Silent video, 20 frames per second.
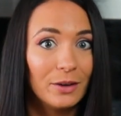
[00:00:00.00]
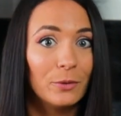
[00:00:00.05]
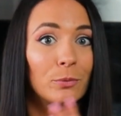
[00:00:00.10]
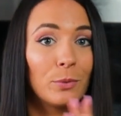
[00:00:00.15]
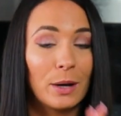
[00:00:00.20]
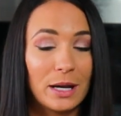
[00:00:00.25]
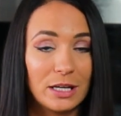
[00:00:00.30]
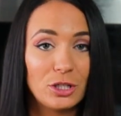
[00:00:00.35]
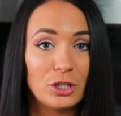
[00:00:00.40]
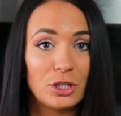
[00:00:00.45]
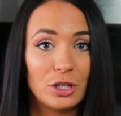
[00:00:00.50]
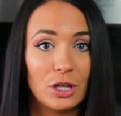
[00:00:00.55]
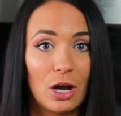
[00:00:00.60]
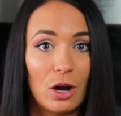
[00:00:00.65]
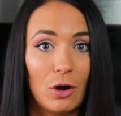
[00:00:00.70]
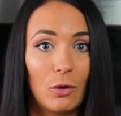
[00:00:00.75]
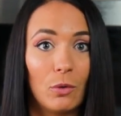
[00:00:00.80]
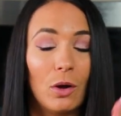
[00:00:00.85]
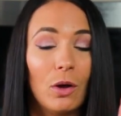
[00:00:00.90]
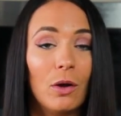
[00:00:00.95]

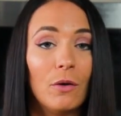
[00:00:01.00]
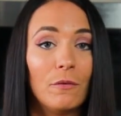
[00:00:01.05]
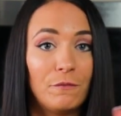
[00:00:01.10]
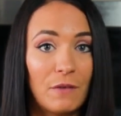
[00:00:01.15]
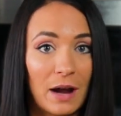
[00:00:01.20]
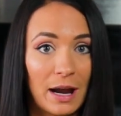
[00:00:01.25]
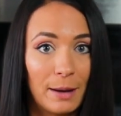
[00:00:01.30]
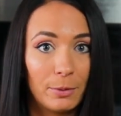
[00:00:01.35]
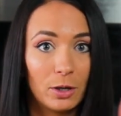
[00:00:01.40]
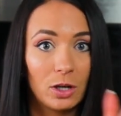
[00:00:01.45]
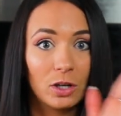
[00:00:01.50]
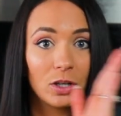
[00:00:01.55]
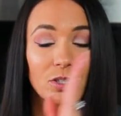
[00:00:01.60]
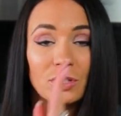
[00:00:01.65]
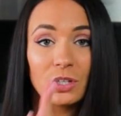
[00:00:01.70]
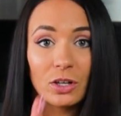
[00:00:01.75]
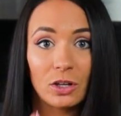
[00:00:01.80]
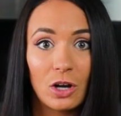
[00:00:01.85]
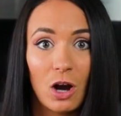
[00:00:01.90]
ratio fiber to